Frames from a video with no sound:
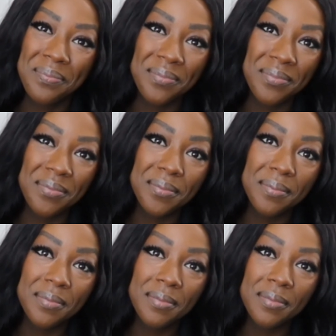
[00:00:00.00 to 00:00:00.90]

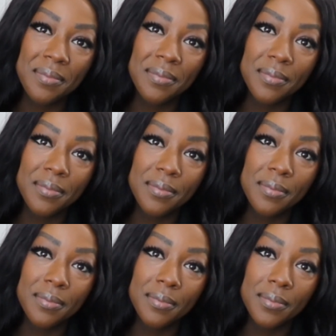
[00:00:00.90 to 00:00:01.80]
(silence)